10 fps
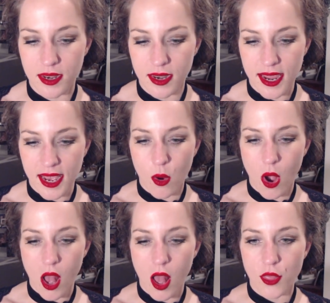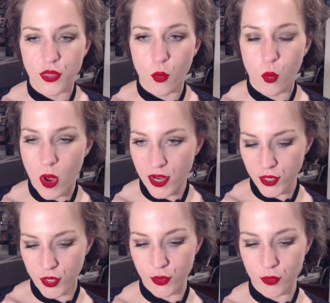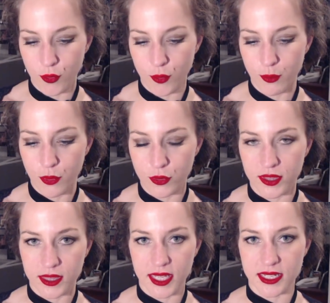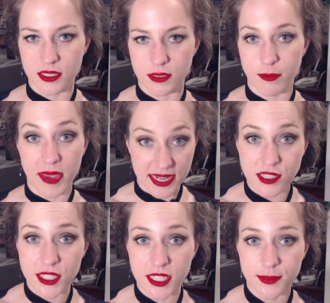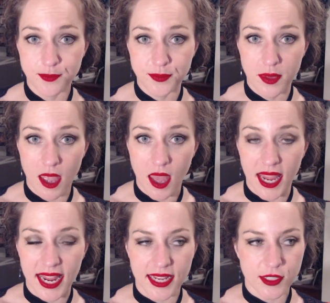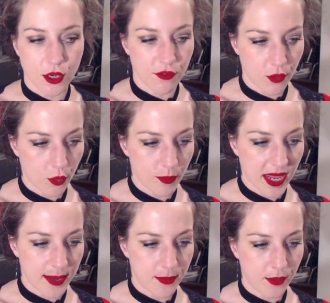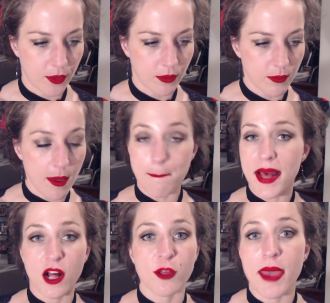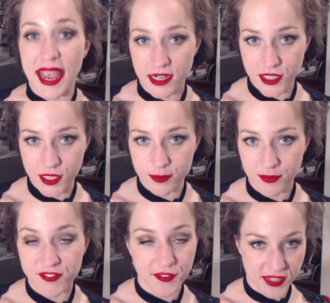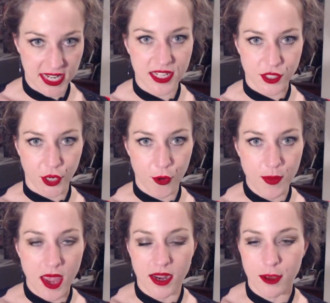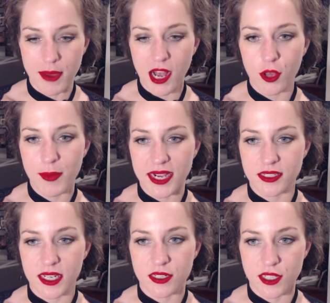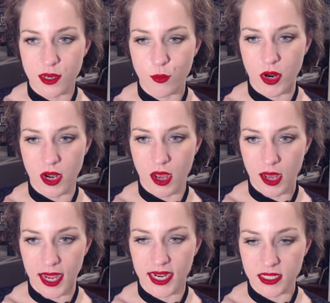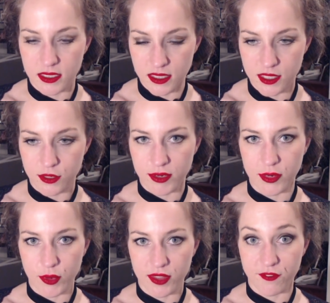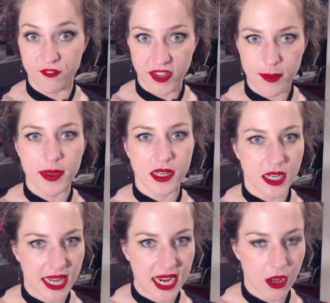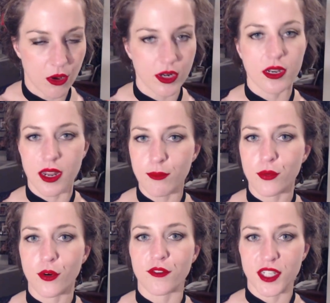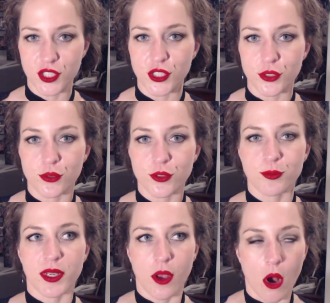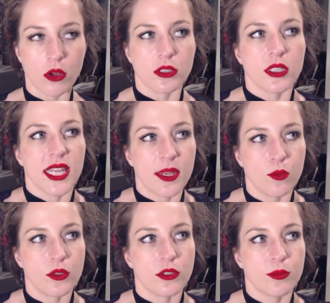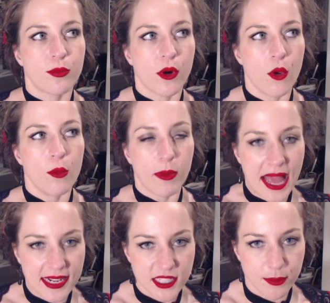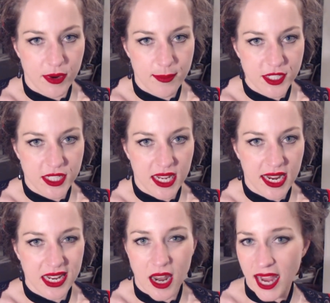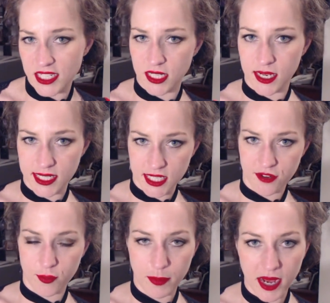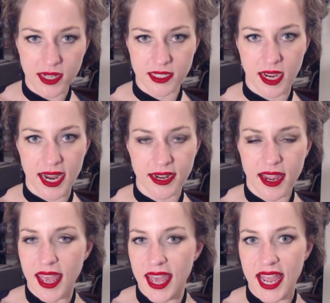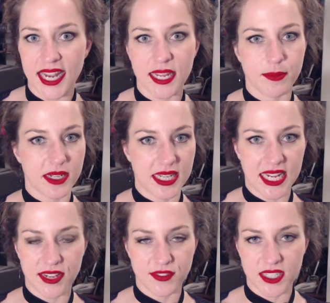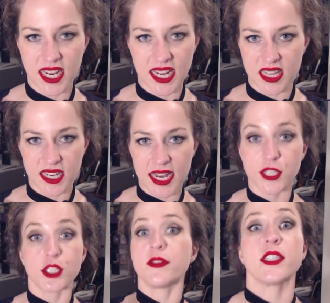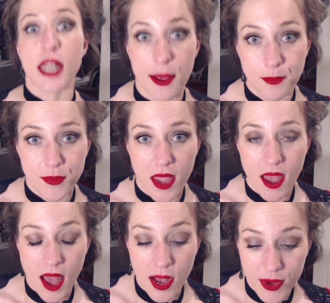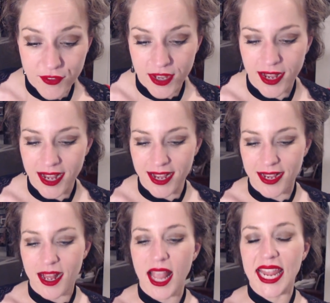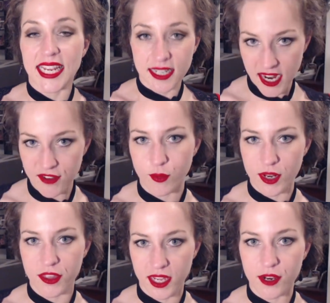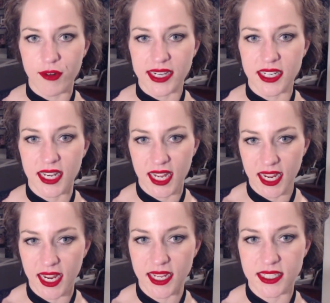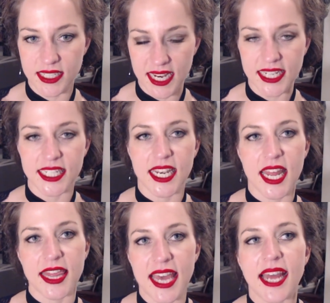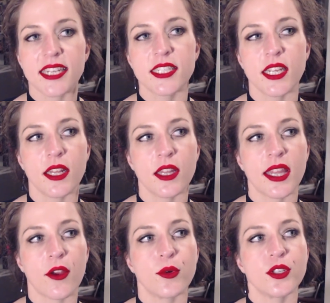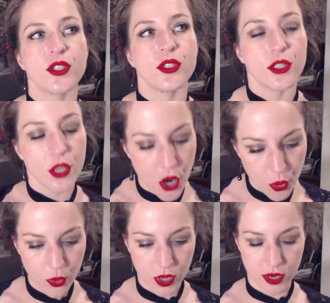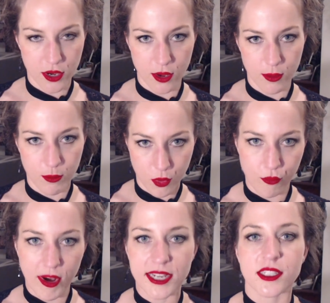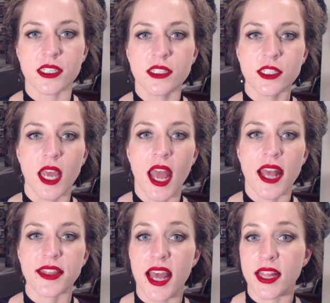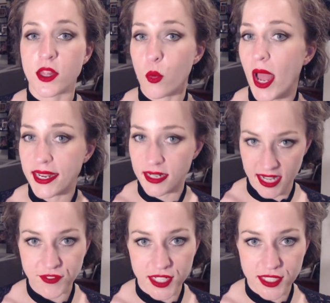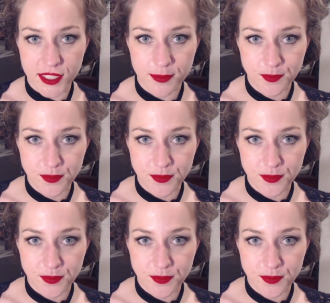Now, the one who put this best is, of all people, Malcolm X, 50 years ago. Now, Malcolm X is someone I disagree with vehemently on a number of issues because he was pro-black supremacy, he liked the idea of apartheid, and he believed in the Nation of Islam. However, he have one thing correct, and he stated that there was no one more racist than the white leftist.